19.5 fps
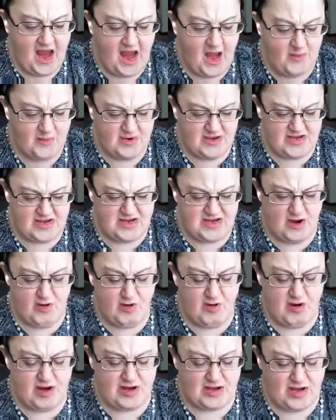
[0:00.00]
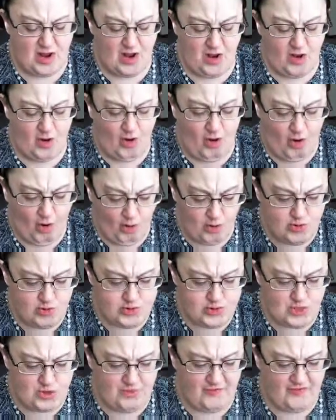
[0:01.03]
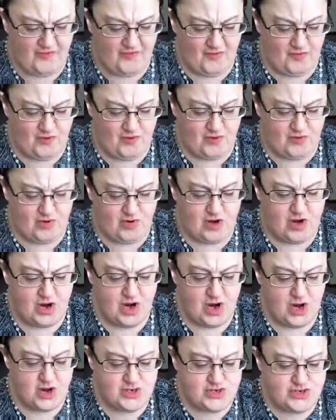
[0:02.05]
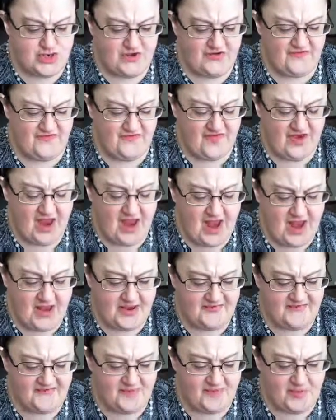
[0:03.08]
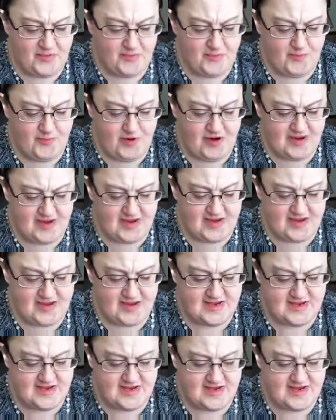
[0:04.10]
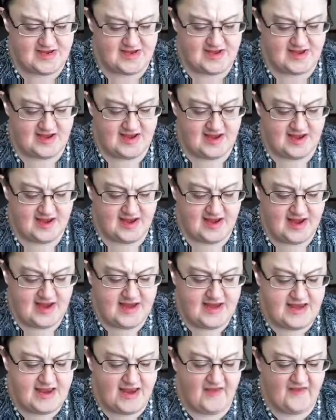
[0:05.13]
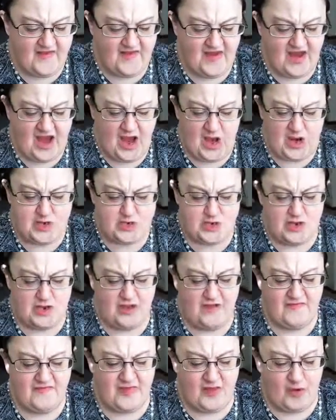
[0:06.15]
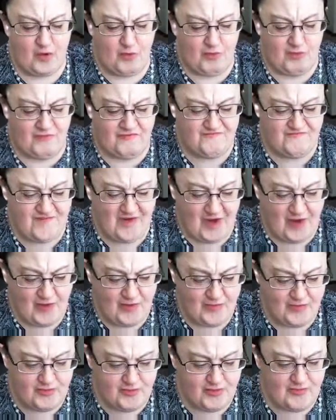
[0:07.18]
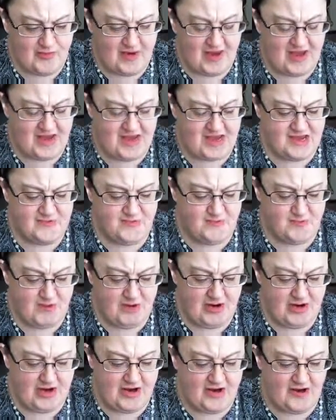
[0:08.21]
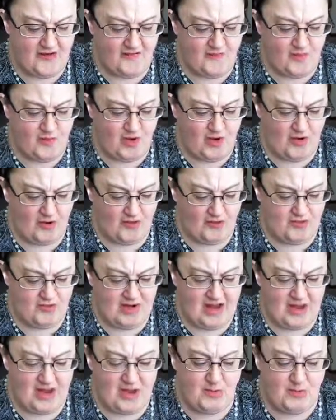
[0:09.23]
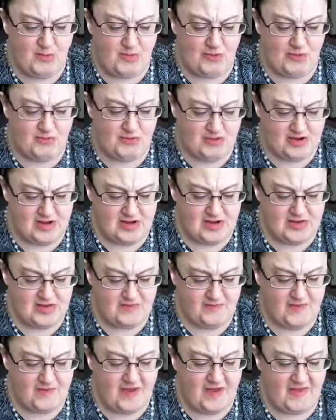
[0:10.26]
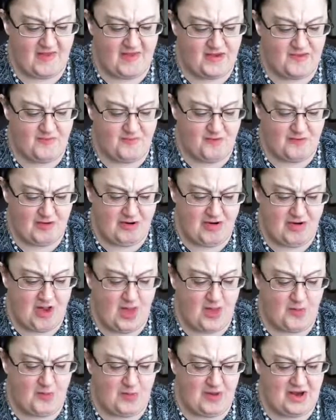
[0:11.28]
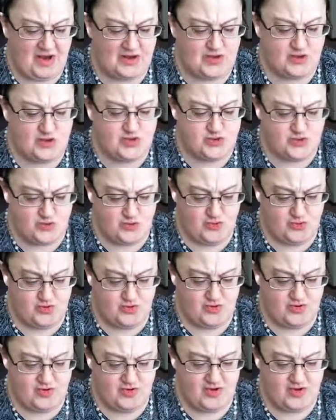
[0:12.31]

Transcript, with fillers: And when Sarai dealt harshly with her, she fled from her presence. Now the angel of the Lord found her by a spring of water in the wilderness, by the spring on the way to Shur